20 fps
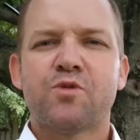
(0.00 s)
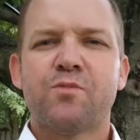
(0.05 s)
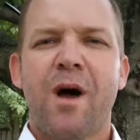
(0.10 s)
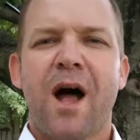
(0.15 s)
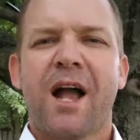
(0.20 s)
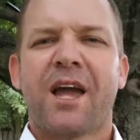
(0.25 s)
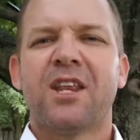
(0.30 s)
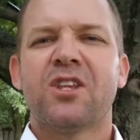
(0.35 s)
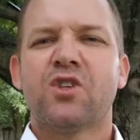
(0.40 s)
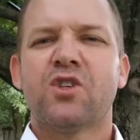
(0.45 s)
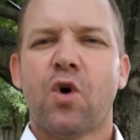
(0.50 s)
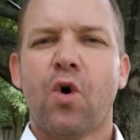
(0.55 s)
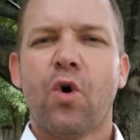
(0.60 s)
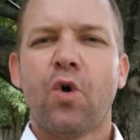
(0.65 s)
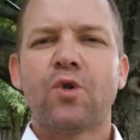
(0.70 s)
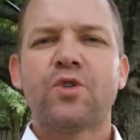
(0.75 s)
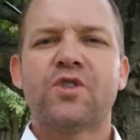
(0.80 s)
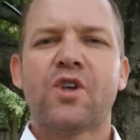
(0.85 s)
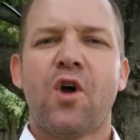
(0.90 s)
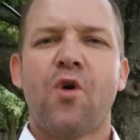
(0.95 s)
market is
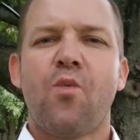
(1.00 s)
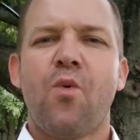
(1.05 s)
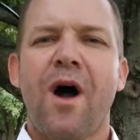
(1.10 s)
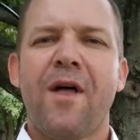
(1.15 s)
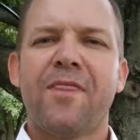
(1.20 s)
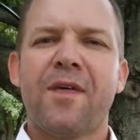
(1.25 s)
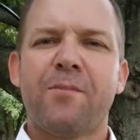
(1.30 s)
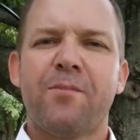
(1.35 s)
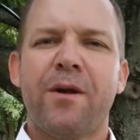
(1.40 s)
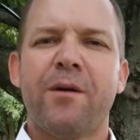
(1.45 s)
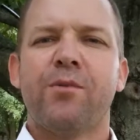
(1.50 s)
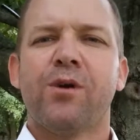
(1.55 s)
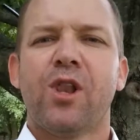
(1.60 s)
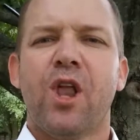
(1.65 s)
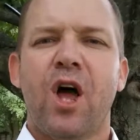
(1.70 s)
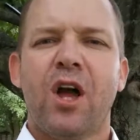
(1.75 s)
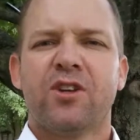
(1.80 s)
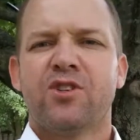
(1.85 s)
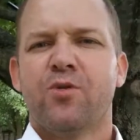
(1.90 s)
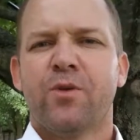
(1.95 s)
also one that people
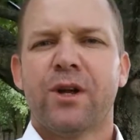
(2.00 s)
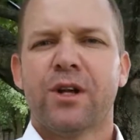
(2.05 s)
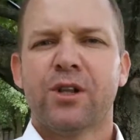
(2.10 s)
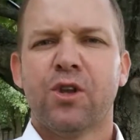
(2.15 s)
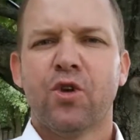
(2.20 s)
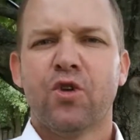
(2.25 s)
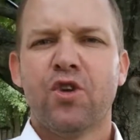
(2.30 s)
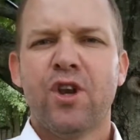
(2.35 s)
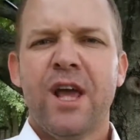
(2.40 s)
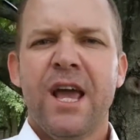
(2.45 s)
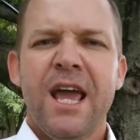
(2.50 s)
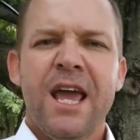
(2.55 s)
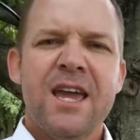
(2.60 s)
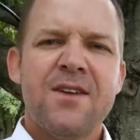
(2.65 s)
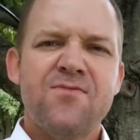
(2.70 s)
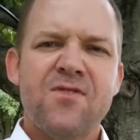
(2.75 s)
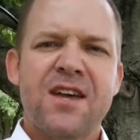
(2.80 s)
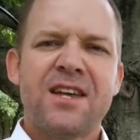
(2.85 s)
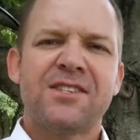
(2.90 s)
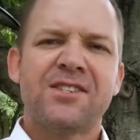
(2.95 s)
like to include in
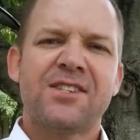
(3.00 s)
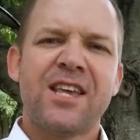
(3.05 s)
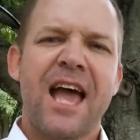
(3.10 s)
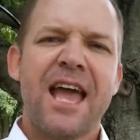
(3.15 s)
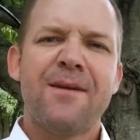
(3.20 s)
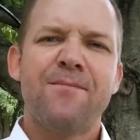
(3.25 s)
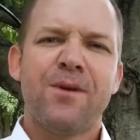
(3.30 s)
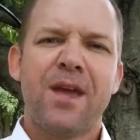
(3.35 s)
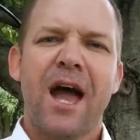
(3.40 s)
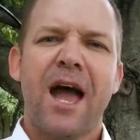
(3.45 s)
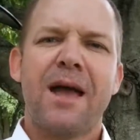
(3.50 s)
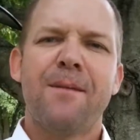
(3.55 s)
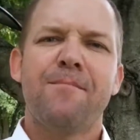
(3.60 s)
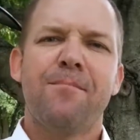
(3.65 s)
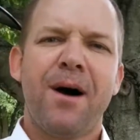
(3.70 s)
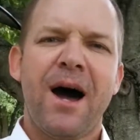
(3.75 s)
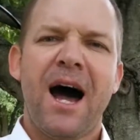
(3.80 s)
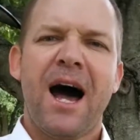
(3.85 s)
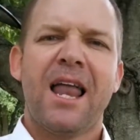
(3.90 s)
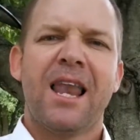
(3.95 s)
their same-game
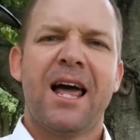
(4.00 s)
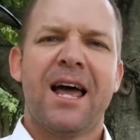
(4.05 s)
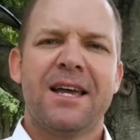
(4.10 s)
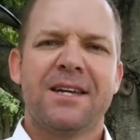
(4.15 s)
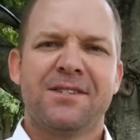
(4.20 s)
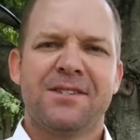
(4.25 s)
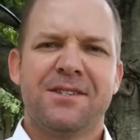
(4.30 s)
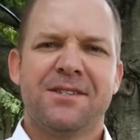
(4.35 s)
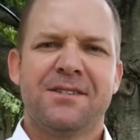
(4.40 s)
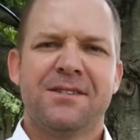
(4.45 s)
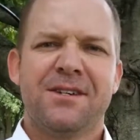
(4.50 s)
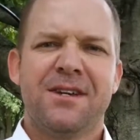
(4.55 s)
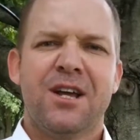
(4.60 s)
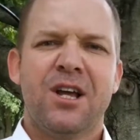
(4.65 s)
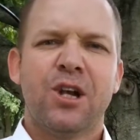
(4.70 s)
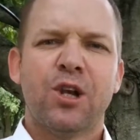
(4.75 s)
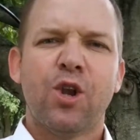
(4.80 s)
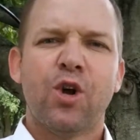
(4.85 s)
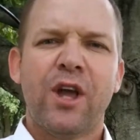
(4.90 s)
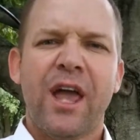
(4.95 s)
parlays.
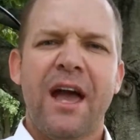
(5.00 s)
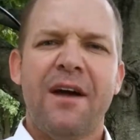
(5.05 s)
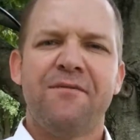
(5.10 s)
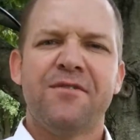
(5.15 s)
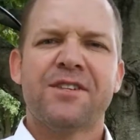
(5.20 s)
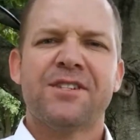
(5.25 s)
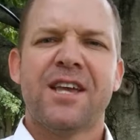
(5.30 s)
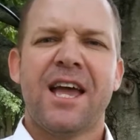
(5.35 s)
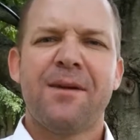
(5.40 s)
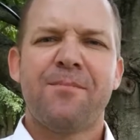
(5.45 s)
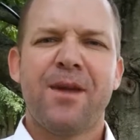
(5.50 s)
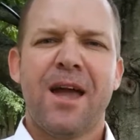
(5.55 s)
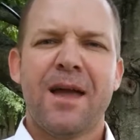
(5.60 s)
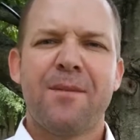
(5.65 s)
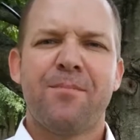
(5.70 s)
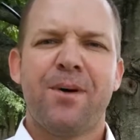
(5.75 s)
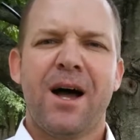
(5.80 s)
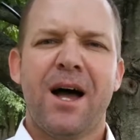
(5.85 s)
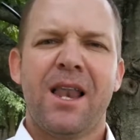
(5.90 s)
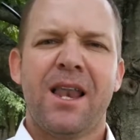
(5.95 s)
Look out for same-game
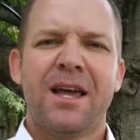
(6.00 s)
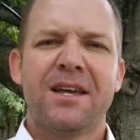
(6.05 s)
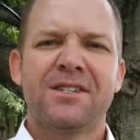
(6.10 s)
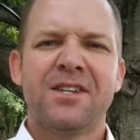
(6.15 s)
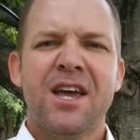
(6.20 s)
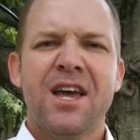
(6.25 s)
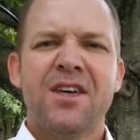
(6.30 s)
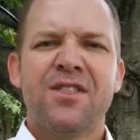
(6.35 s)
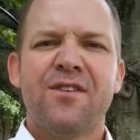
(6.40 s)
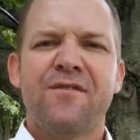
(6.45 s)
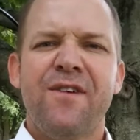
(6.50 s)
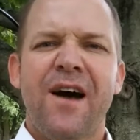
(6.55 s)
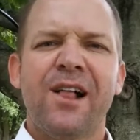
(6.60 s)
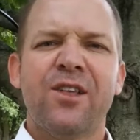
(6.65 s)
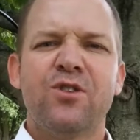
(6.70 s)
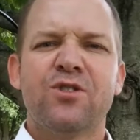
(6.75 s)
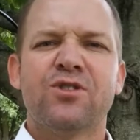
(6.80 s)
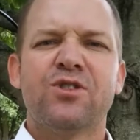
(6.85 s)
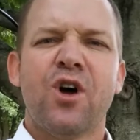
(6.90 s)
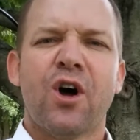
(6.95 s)
parlays. The
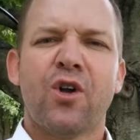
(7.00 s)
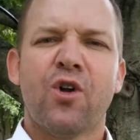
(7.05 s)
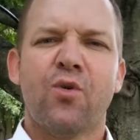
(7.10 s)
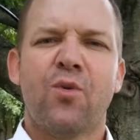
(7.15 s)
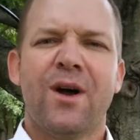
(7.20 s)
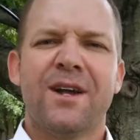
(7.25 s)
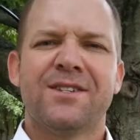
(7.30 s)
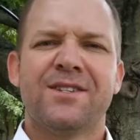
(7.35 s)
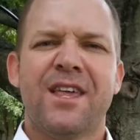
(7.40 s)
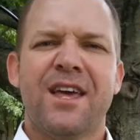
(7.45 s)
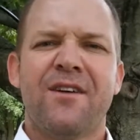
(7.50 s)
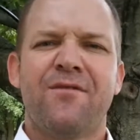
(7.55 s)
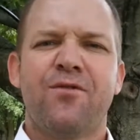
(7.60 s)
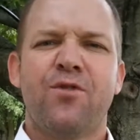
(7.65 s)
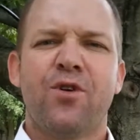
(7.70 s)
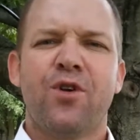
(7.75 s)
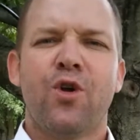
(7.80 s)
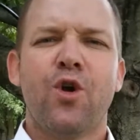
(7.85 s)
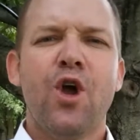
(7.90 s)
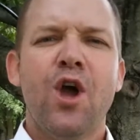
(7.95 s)
value's not always there for
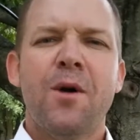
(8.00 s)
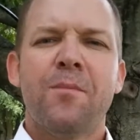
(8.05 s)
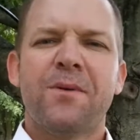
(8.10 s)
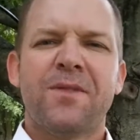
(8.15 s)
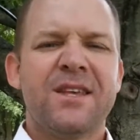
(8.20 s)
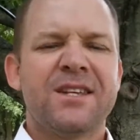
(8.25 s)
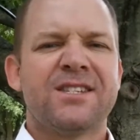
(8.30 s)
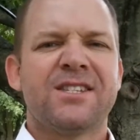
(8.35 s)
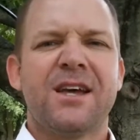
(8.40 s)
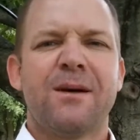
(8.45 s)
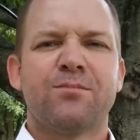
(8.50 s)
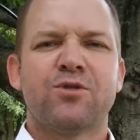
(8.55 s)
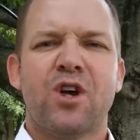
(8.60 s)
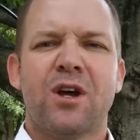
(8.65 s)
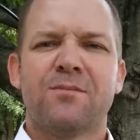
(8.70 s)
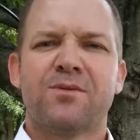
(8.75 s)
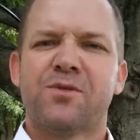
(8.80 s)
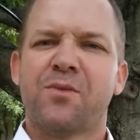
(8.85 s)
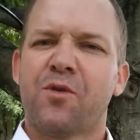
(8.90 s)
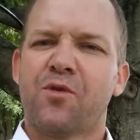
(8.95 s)
you, but there's
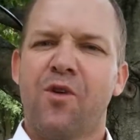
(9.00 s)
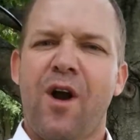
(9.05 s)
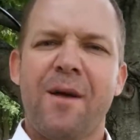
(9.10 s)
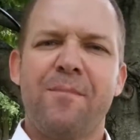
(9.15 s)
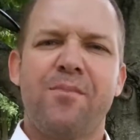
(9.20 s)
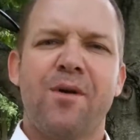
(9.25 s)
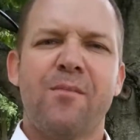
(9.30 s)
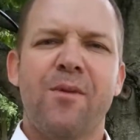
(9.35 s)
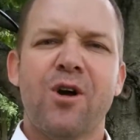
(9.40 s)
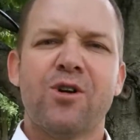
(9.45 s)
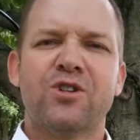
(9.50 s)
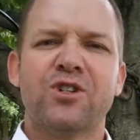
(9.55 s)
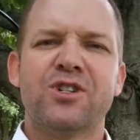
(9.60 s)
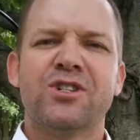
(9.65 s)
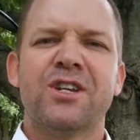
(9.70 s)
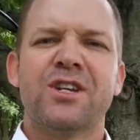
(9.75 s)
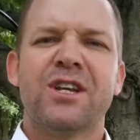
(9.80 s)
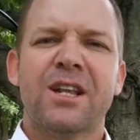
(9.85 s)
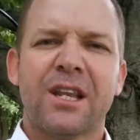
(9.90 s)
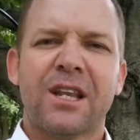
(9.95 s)
sometimes some great promotions
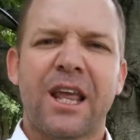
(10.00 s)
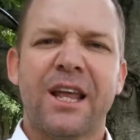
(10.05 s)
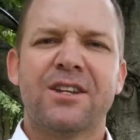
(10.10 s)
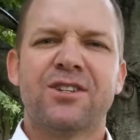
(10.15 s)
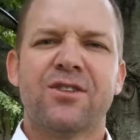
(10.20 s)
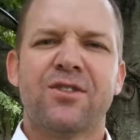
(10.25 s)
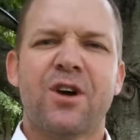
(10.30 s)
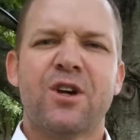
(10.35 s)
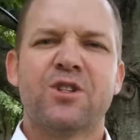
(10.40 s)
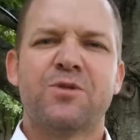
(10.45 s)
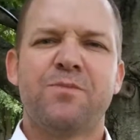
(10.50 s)
linked to those